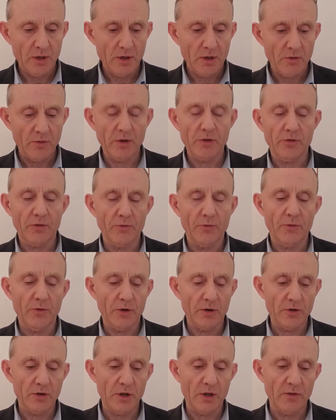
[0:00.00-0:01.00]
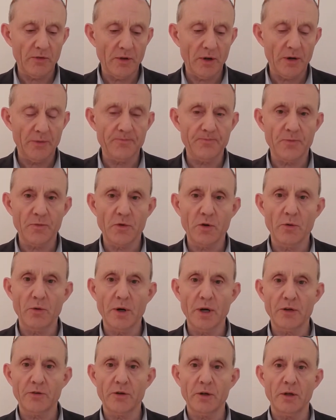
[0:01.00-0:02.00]
question 14 there, if you were
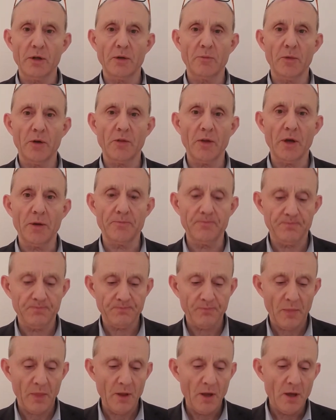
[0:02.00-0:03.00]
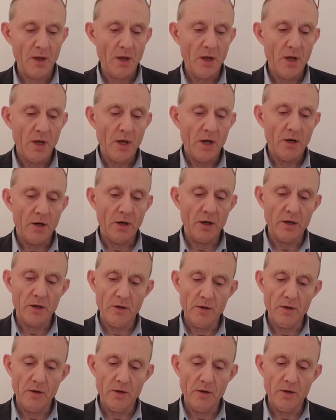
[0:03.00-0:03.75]
asked anything about that. Now,